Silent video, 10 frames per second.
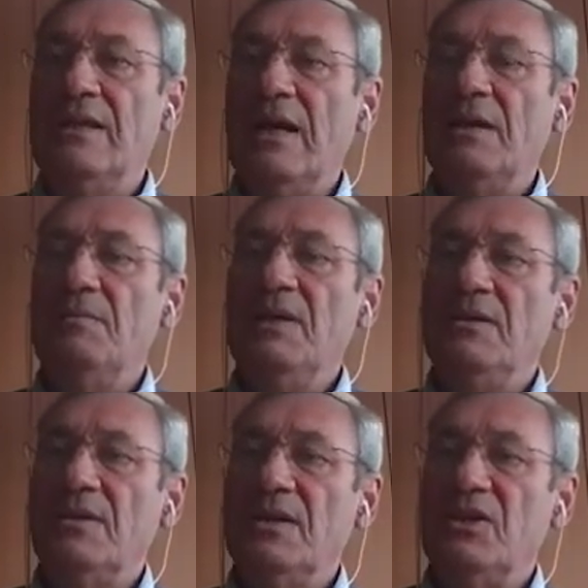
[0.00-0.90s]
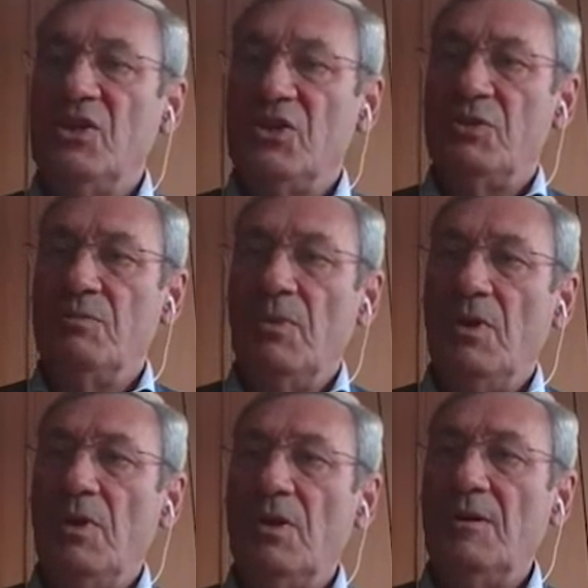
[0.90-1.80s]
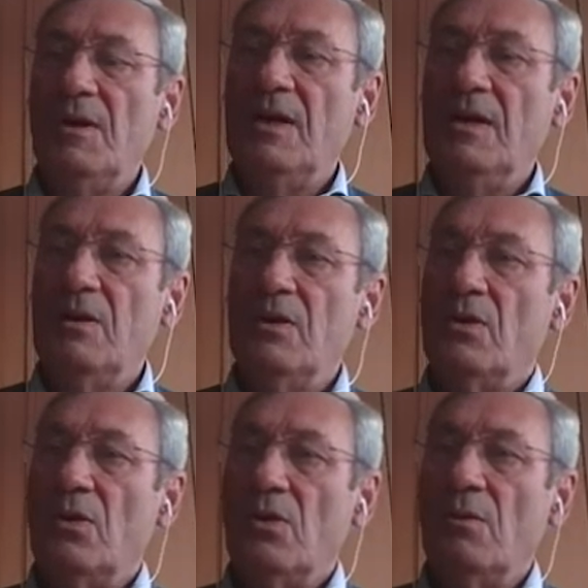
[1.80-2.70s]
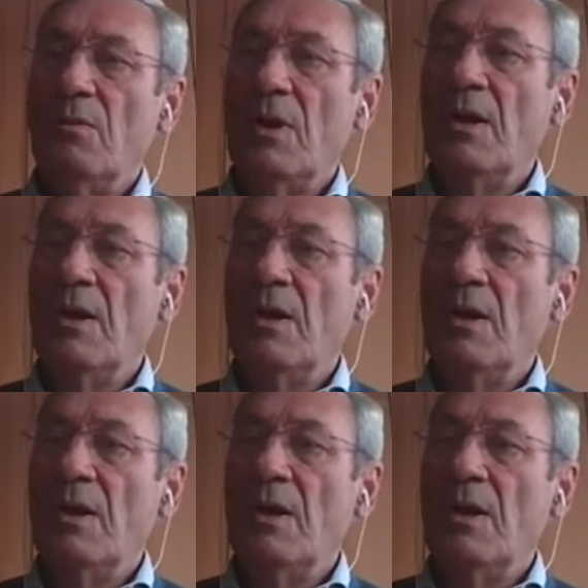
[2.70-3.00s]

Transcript: diameter is smaller and not all